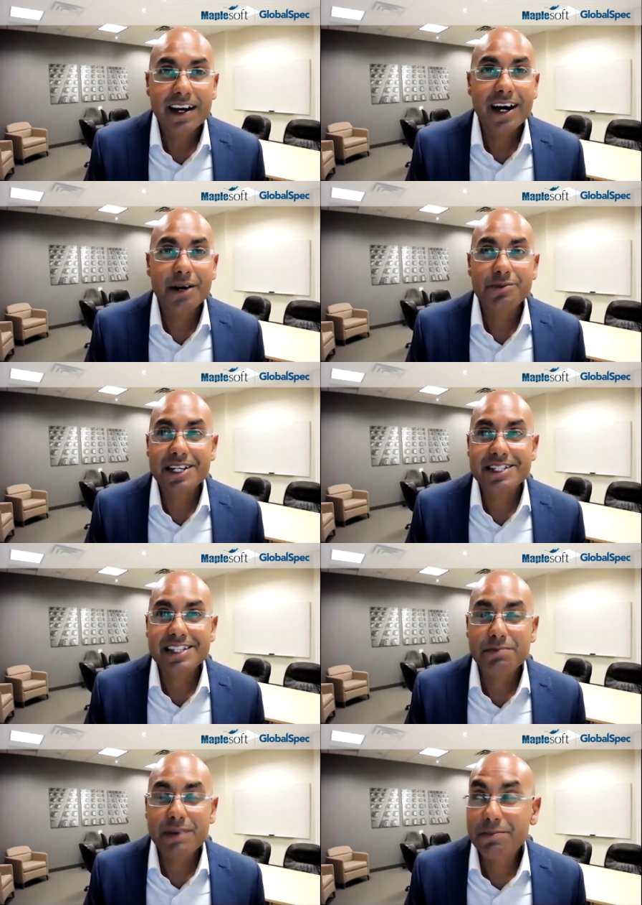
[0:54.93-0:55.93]
Um, things
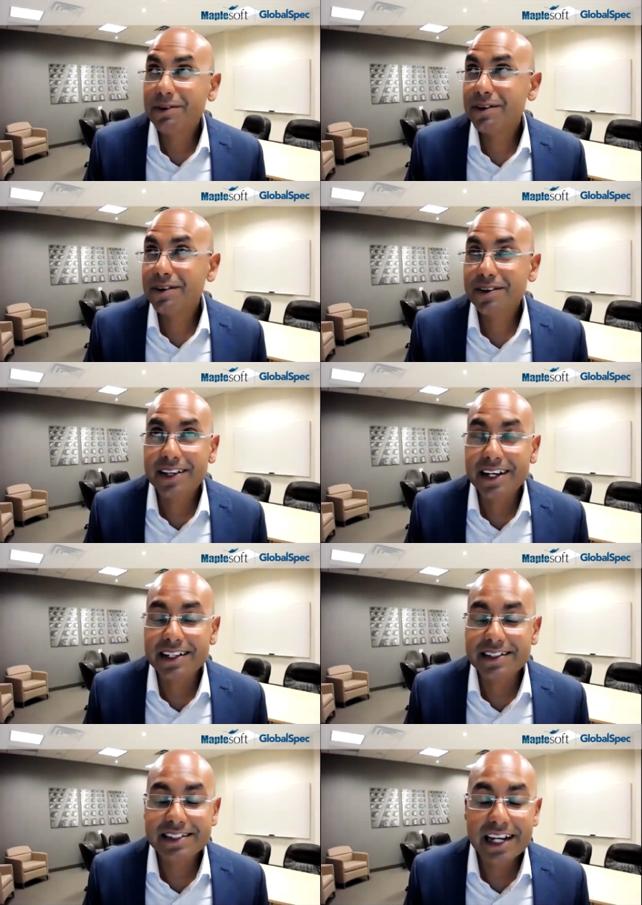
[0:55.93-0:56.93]
like paper, like
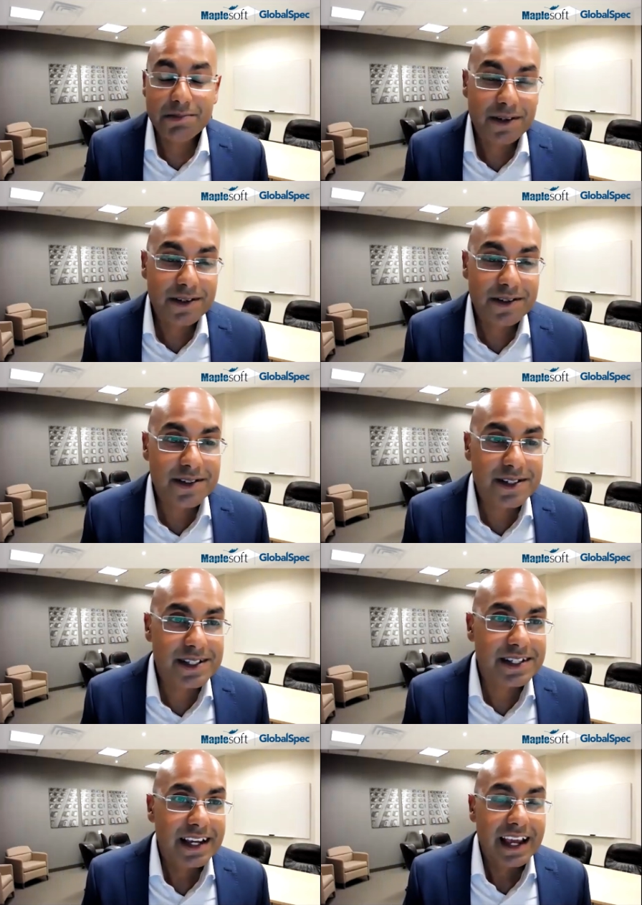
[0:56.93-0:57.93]
diapers,
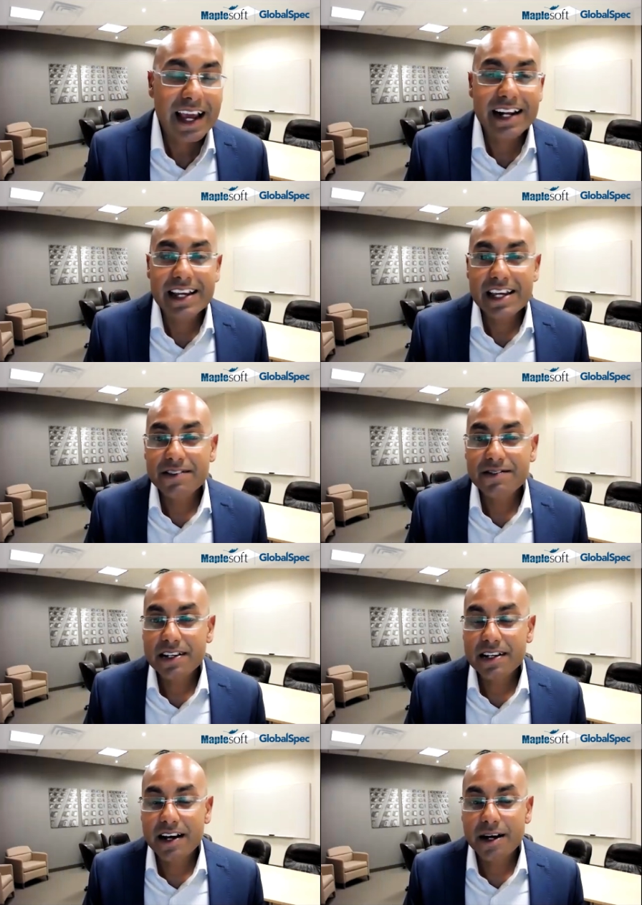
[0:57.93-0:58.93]
and
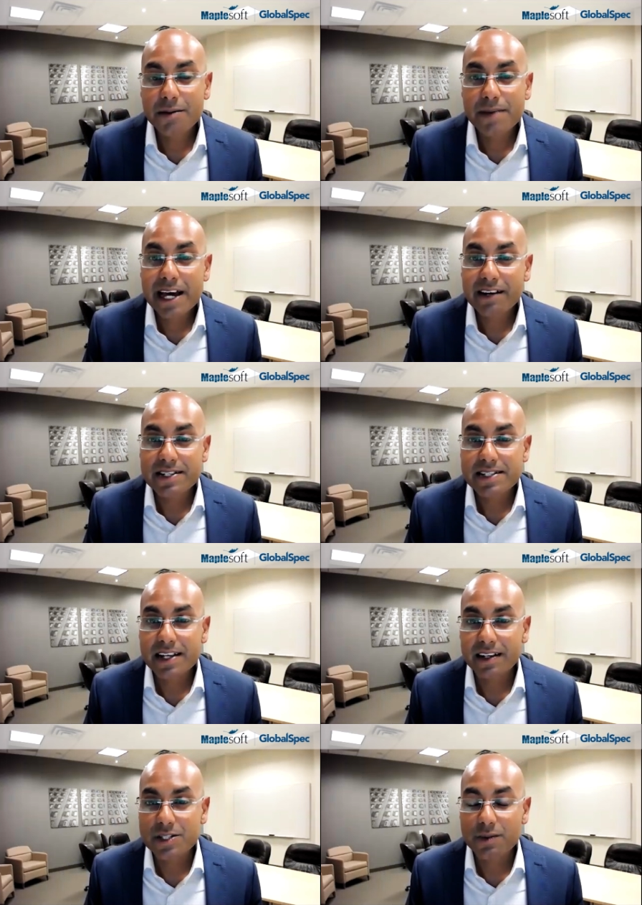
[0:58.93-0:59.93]
even um, battery
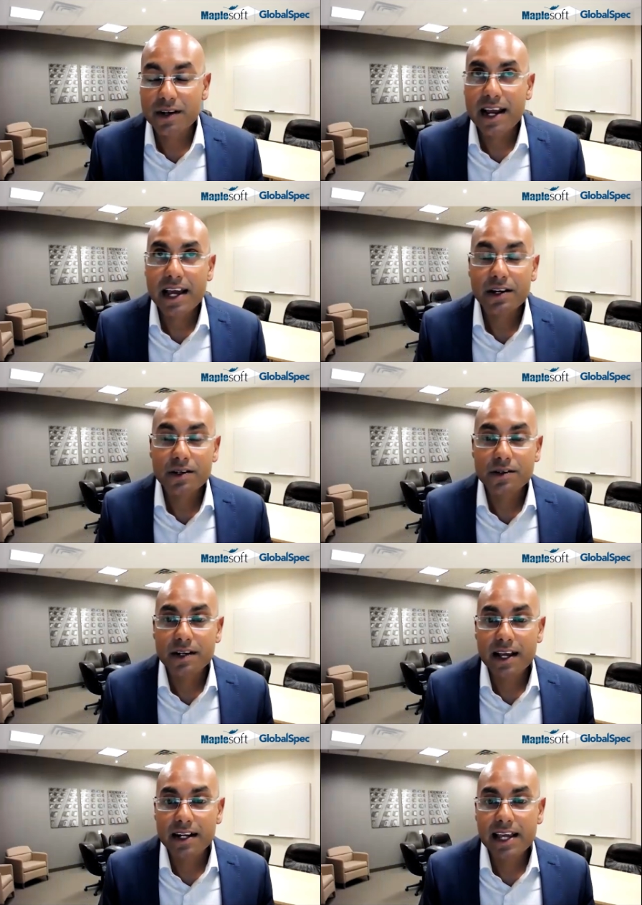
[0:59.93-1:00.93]
cells where anode
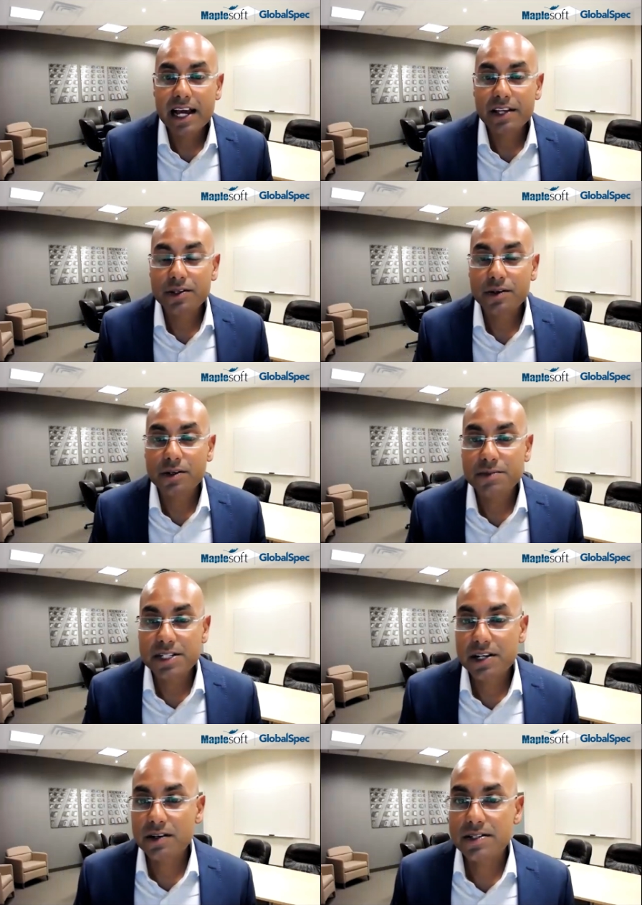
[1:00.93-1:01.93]
and cathode
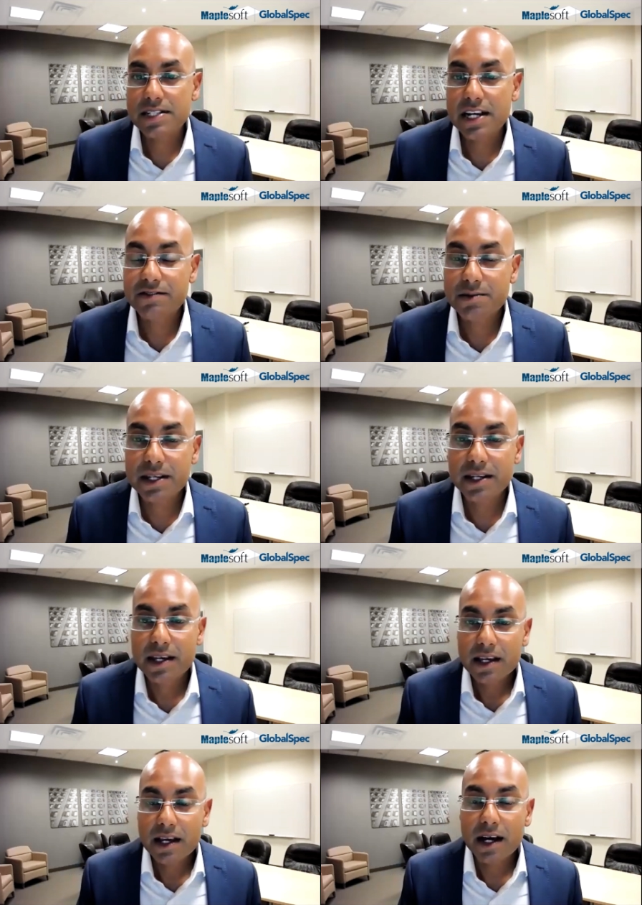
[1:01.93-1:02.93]
materials have to be
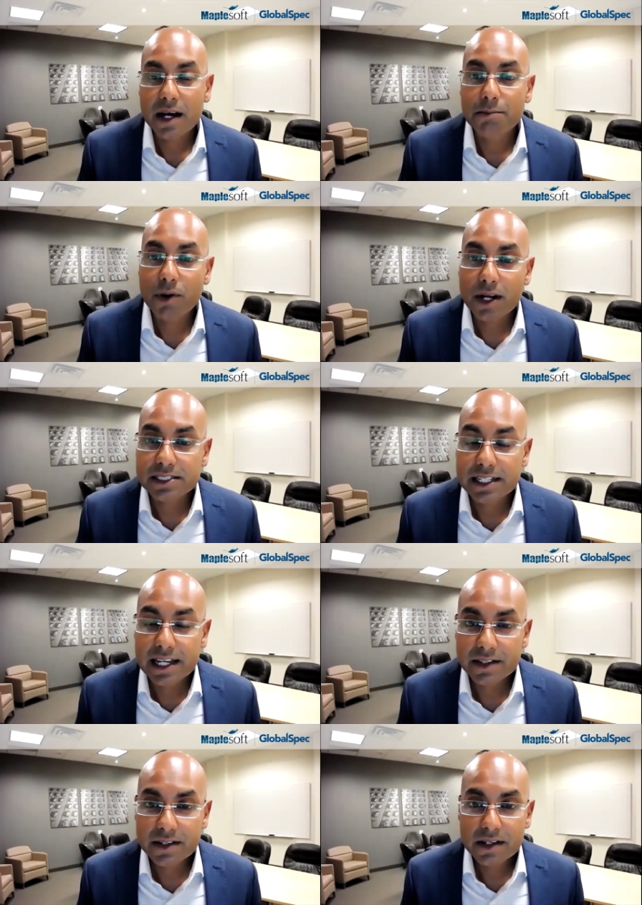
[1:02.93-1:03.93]
uh, brought
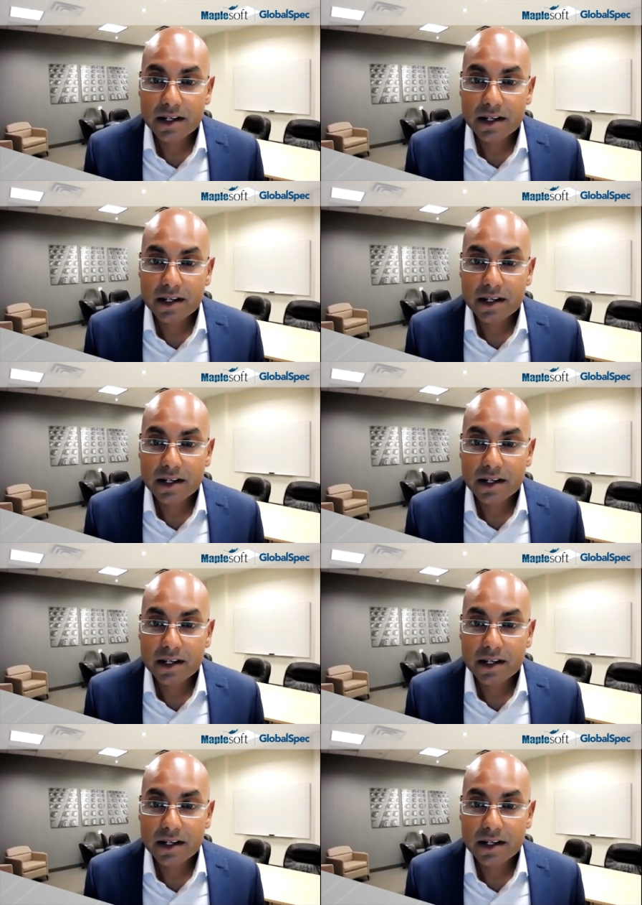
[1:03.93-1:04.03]
together.